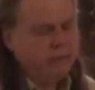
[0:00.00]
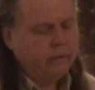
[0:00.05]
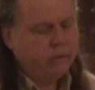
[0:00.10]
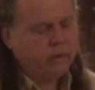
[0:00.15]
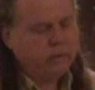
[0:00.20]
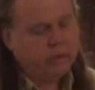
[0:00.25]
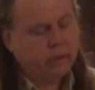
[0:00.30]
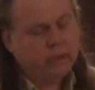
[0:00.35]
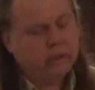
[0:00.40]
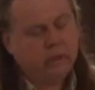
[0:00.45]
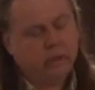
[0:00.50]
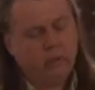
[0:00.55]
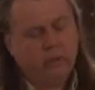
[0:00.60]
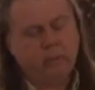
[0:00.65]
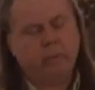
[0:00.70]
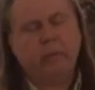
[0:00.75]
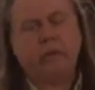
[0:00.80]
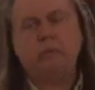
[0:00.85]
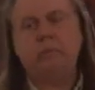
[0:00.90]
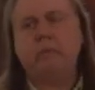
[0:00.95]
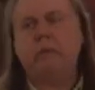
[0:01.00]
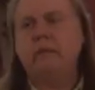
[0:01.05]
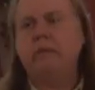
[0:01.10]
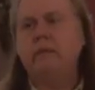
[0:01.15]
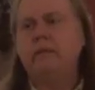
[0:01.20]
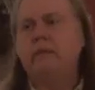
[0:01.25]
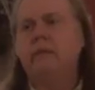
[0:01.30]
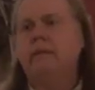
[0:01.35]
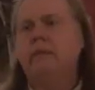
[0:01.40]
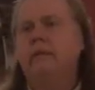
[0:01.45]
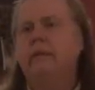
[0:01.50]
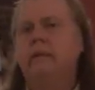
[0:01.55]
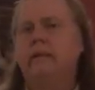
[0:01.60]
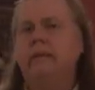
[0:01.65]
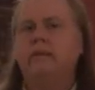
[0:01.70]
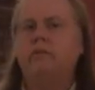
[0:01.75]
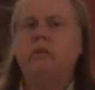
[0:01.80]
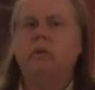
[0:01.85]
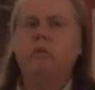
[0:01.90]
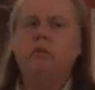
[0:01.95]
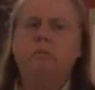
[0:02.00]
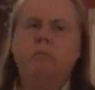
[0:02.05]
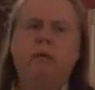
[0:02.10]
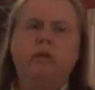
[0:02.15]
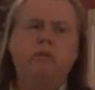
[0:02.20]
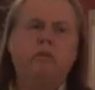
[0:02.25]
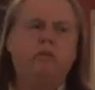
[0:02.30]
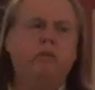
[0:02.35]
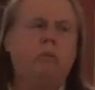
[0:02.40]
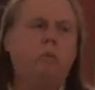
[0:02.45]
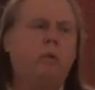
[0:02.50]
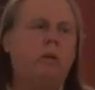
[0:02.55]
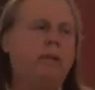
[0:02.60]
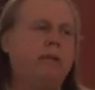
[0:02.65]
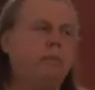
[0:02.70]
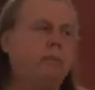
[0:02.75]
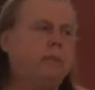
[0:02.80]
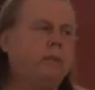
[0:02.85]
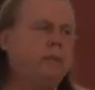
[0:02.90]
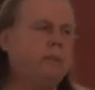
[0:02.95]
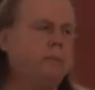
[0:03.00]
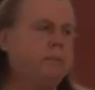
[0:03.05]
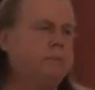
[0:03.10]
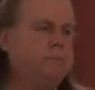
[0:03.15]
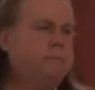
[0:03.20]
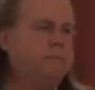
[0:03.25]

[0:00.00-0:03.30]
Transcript: or tell you about me, in Toastmasters and why I'm here?